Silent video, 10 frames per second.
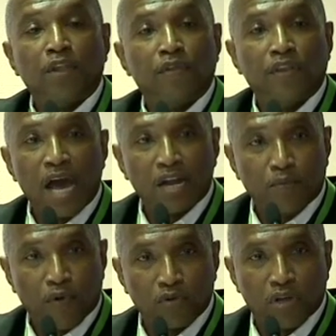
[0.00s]
not a
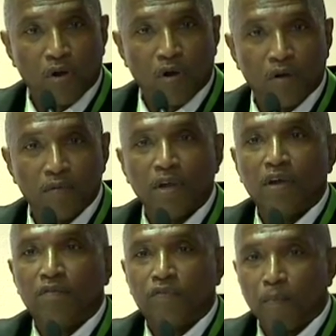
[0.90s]
protocol
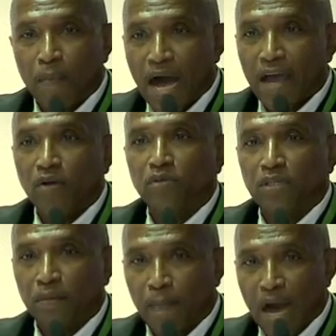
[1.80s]
for mild
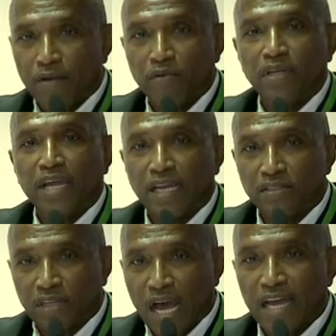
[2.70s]
to moderate
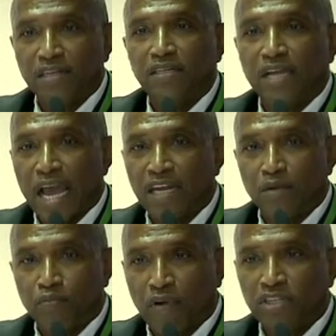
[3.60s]
anxiety and
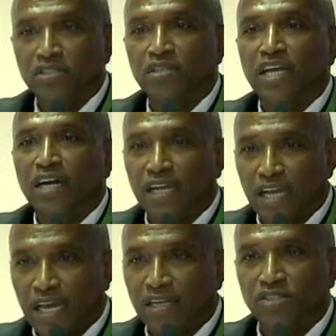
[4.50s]
depression,
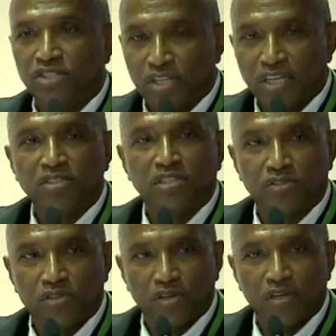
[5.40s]
again, is just as
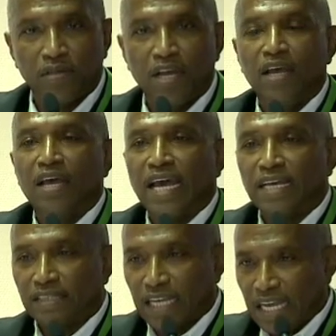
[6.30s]
good
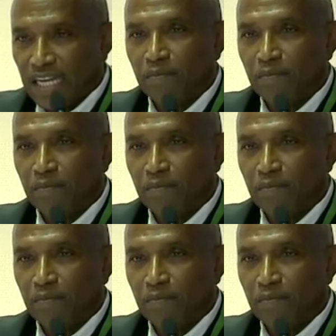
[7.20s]
as any